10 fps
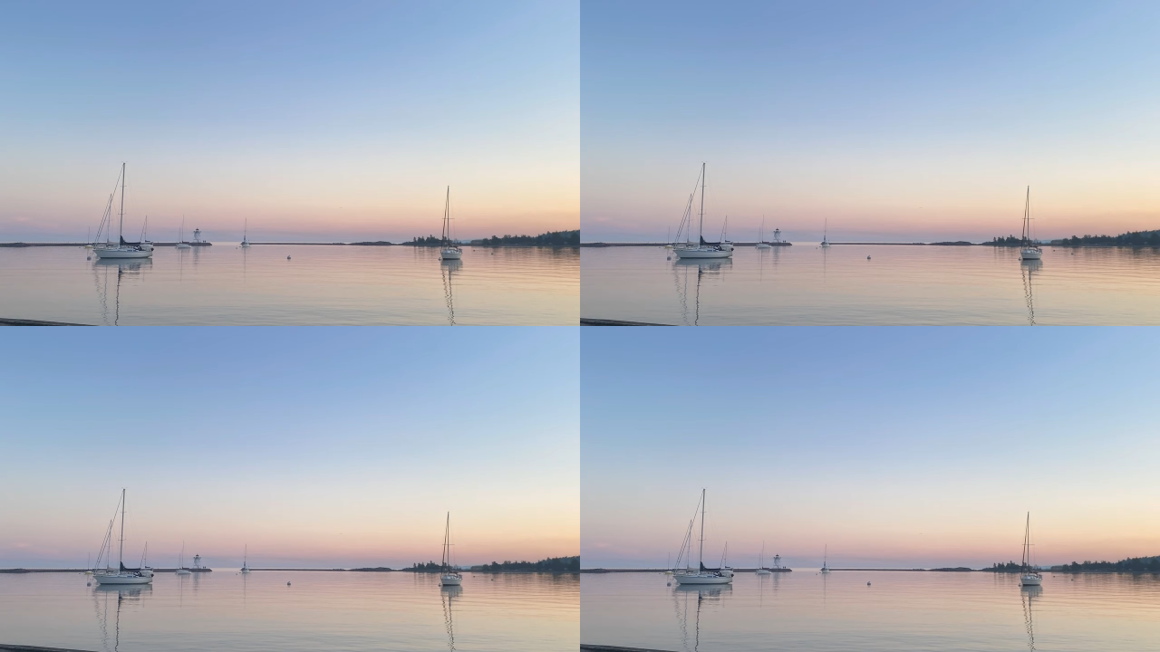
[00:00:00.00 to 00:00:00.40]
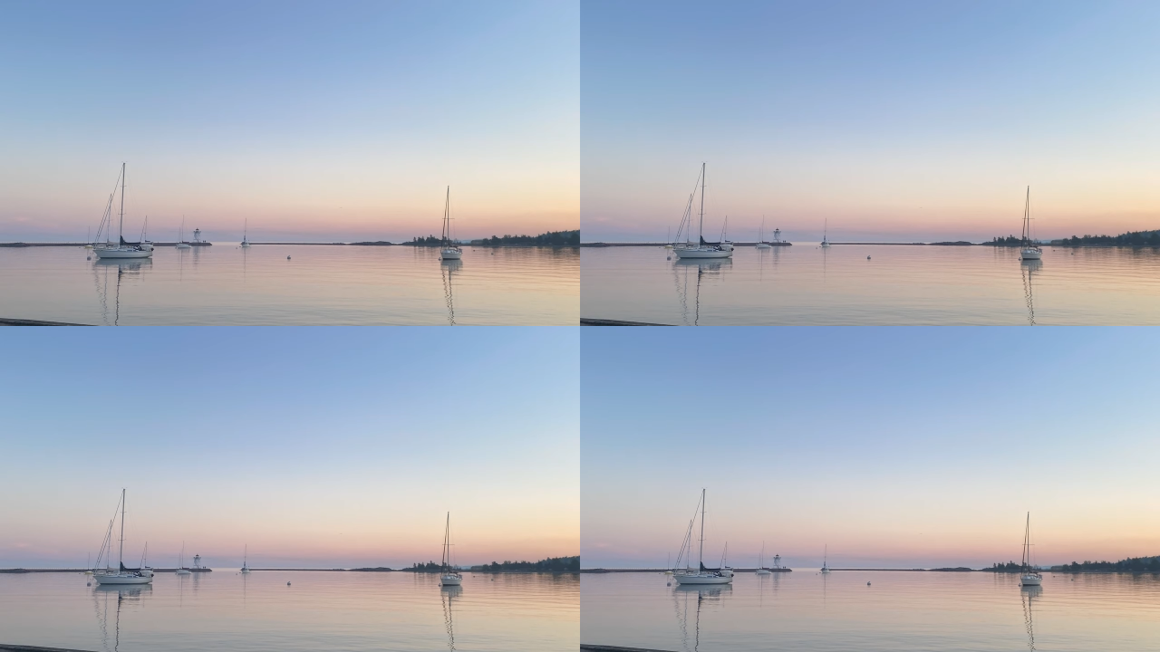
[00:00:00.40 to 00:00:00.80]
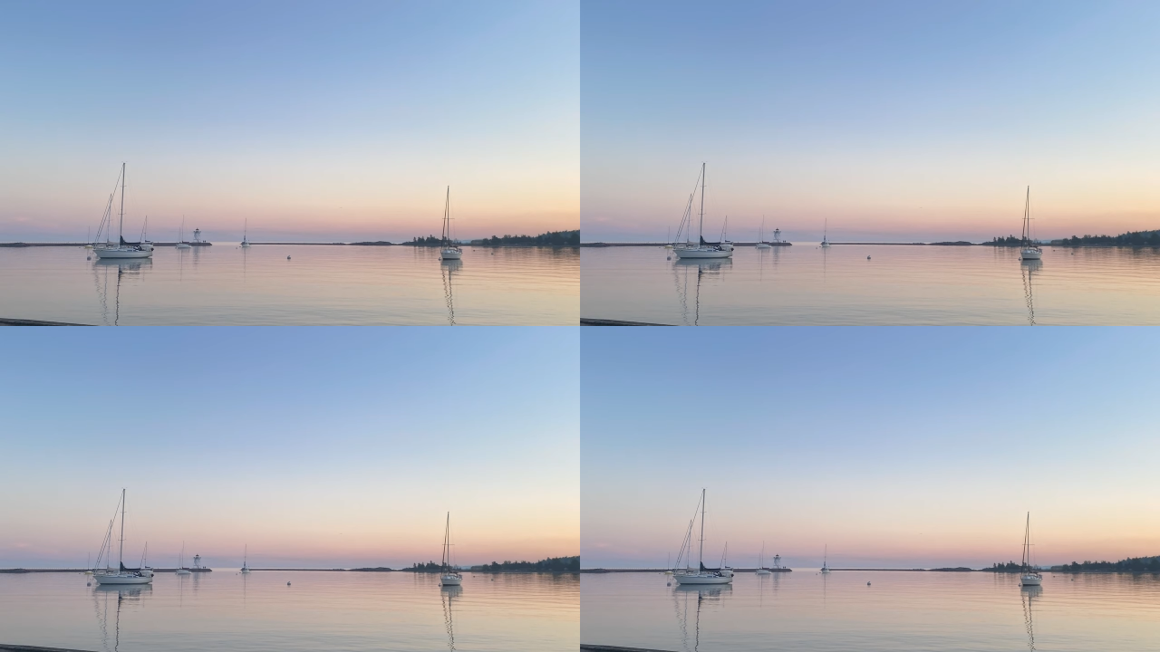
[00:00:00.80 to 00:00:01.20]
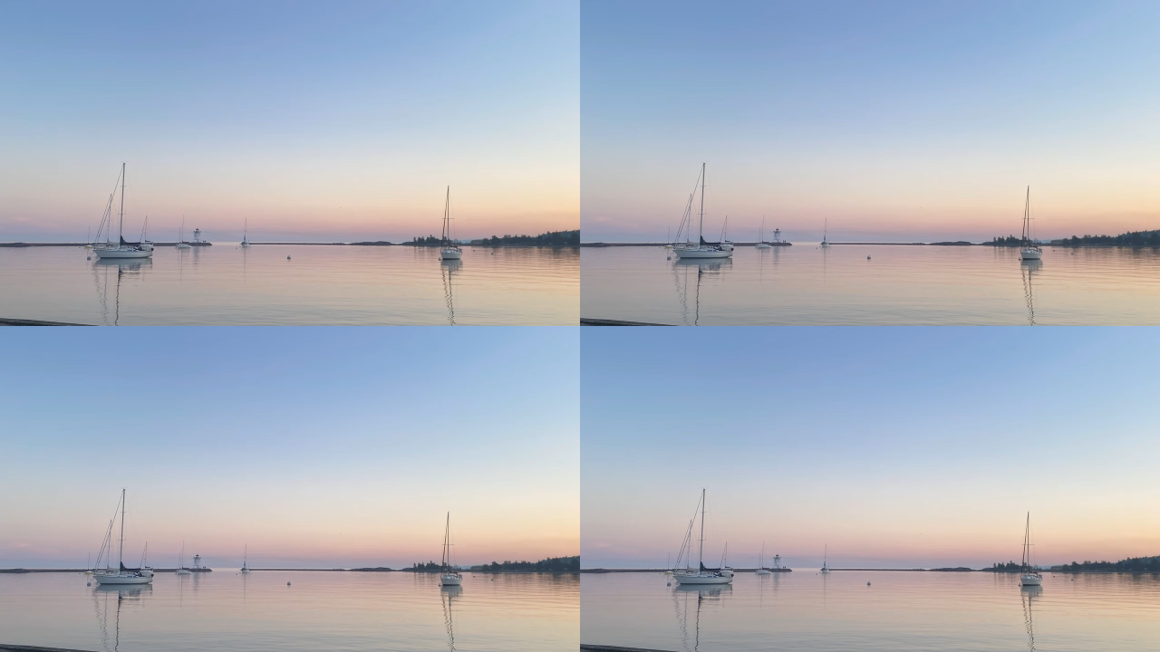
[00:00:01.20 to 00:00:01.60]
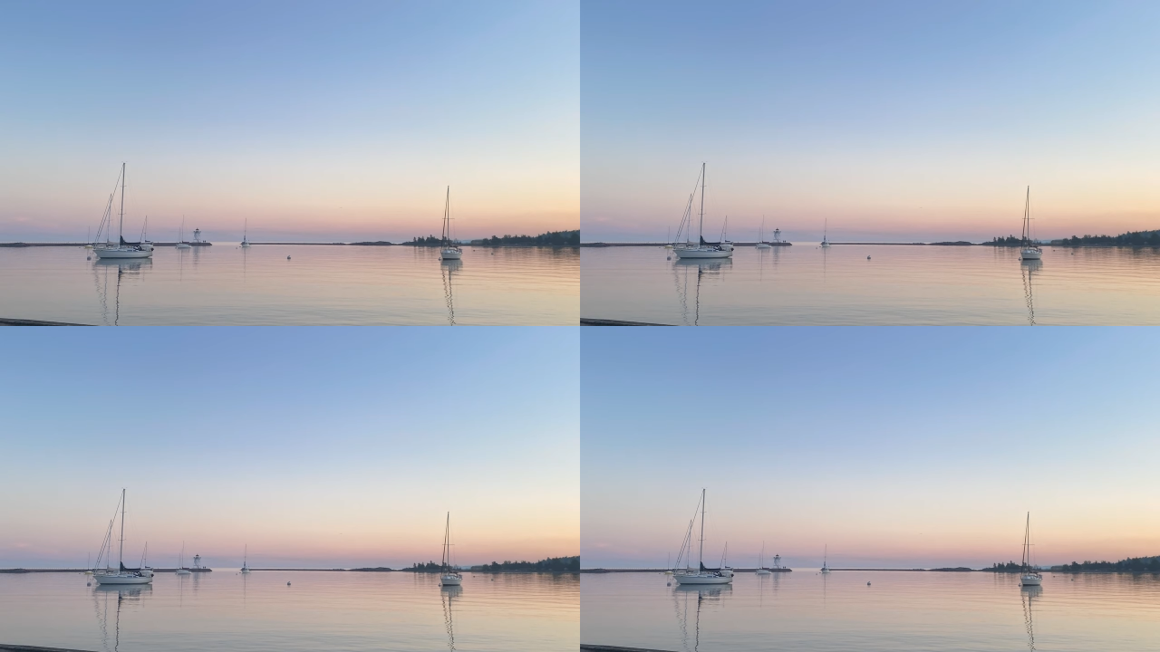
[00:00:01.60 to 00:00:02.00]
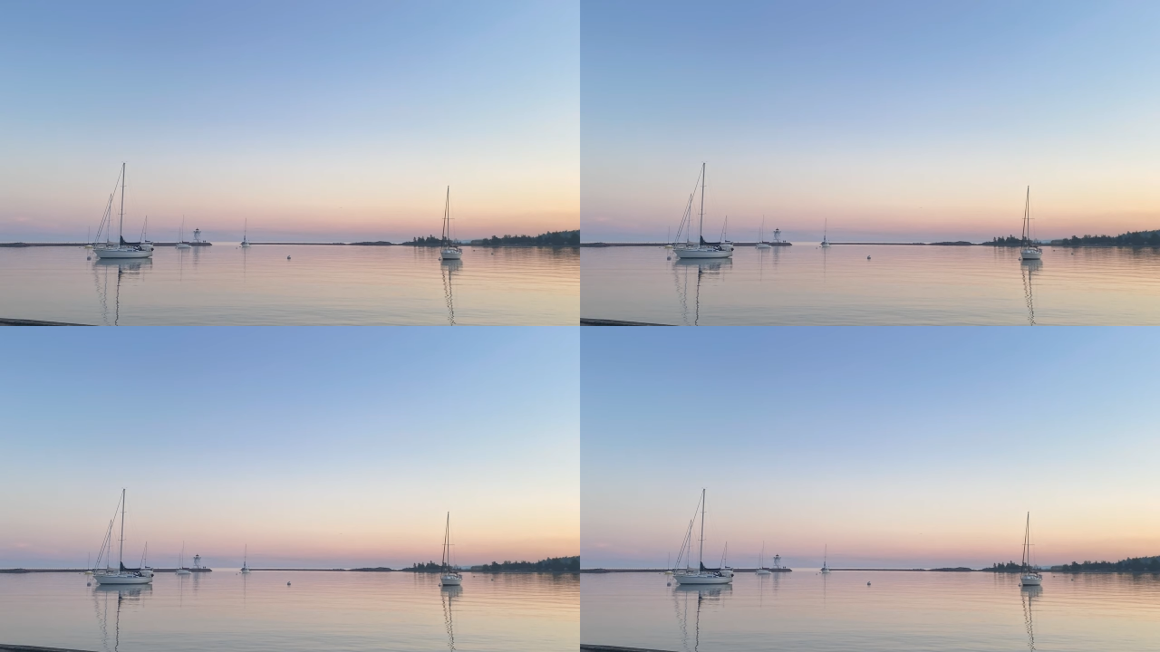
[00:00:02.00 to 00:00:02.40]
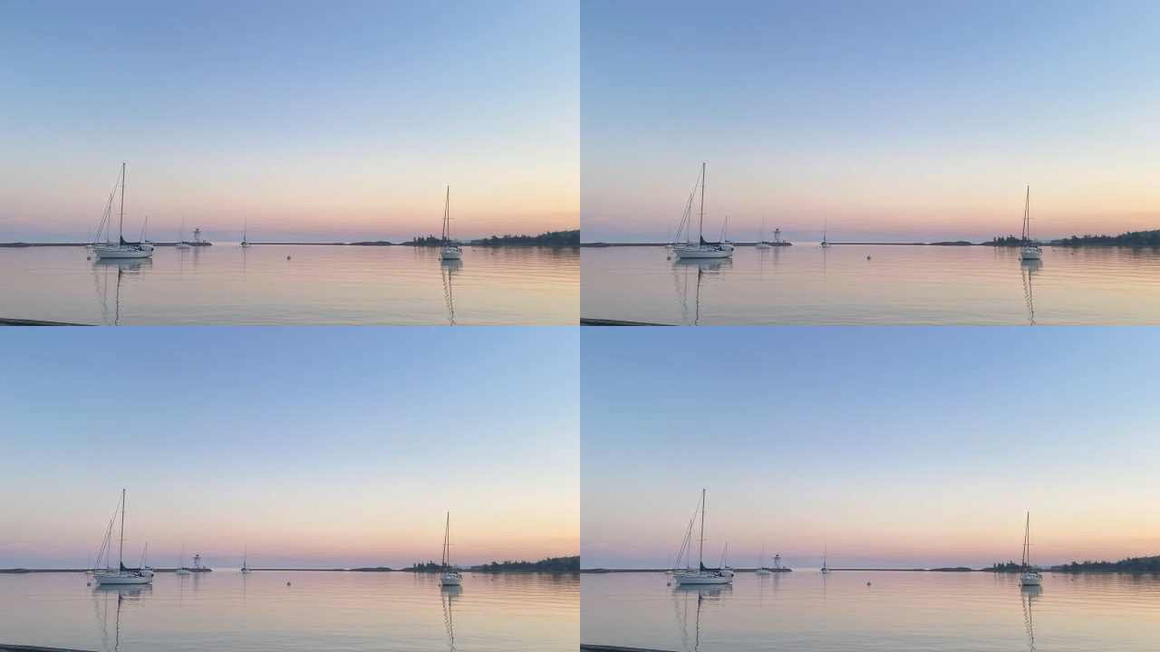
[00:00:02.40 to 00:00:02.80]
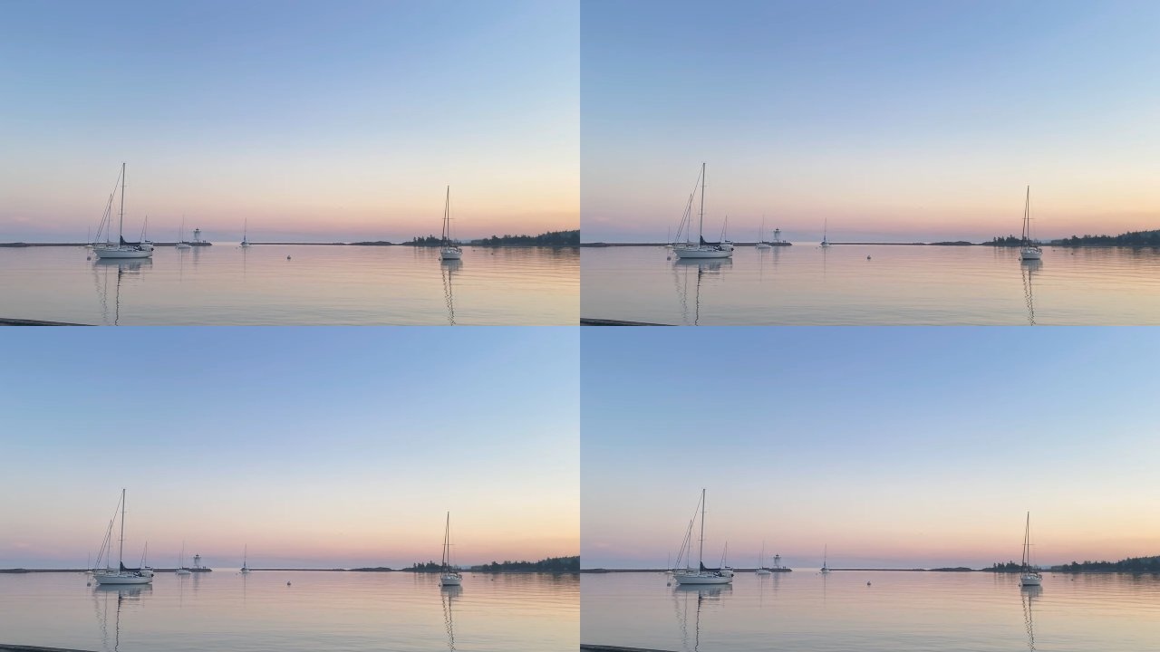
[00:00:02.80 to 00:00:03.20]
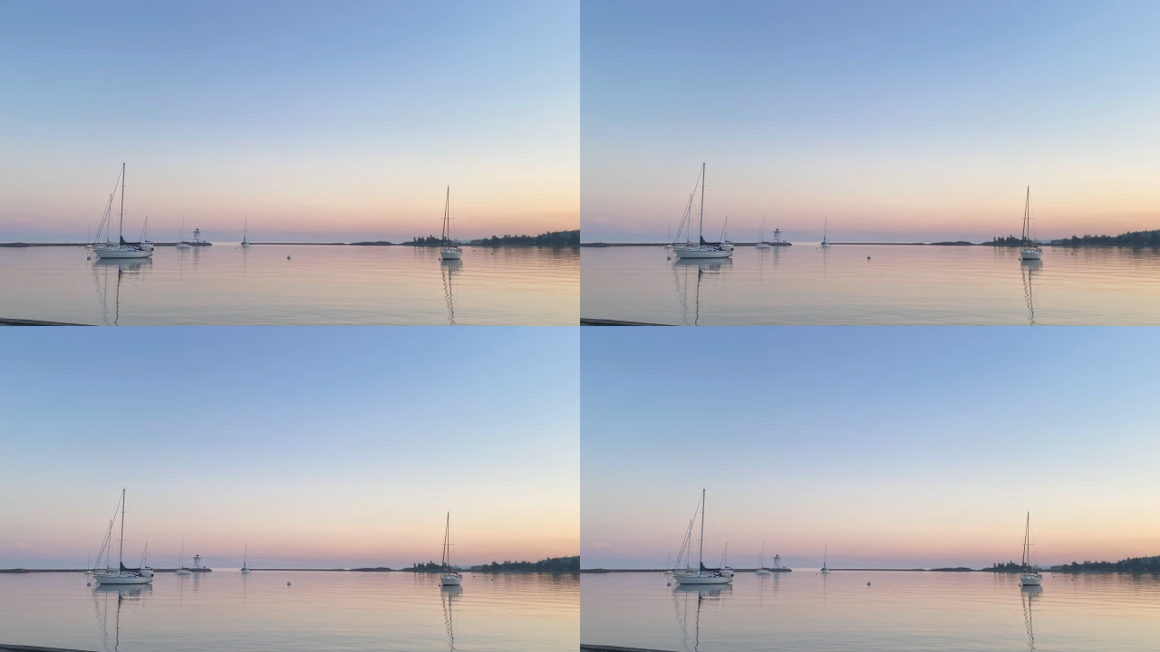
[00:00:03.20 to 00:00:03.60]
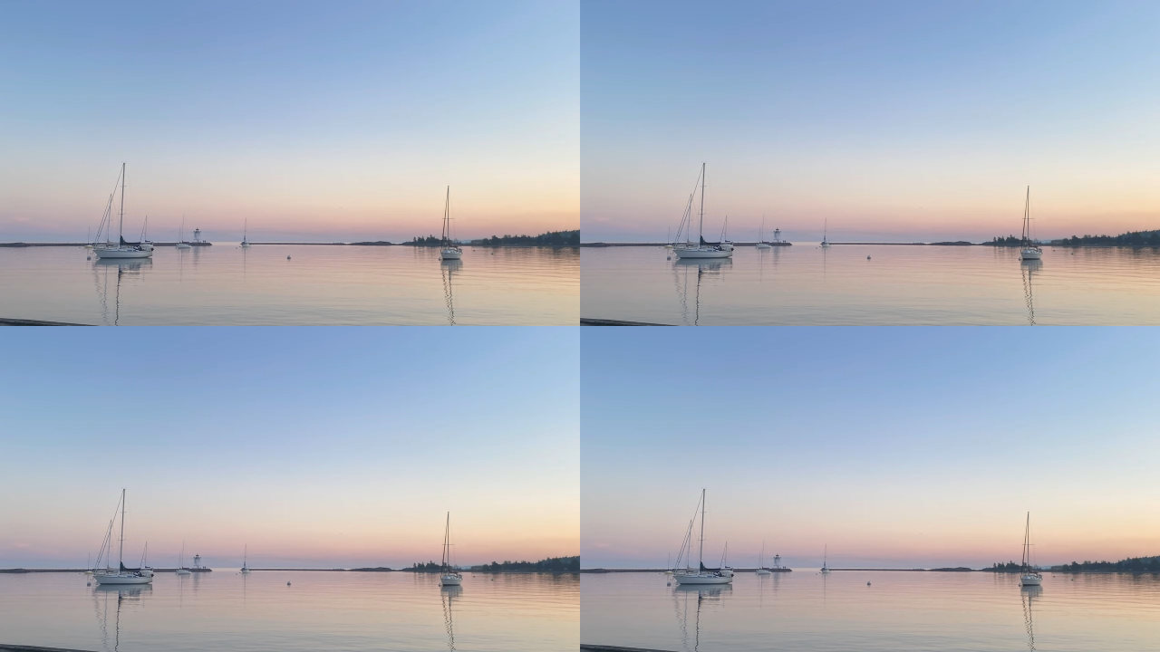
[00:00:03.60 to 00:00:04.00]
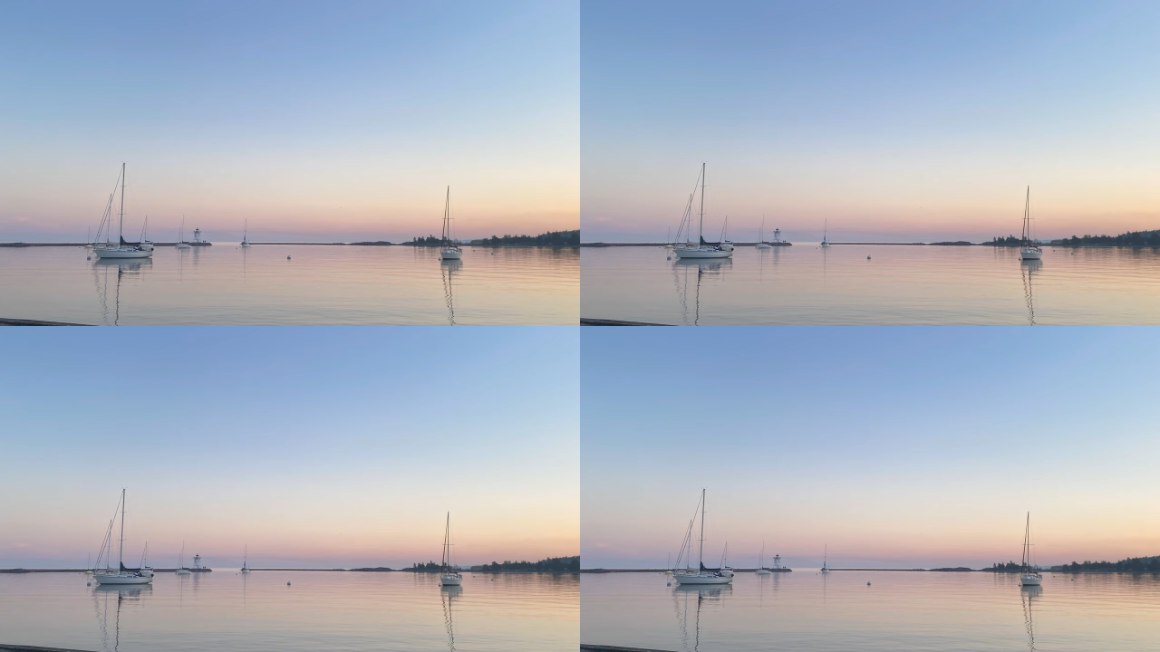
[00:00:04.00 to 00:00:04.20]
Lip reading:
(no speaker visible)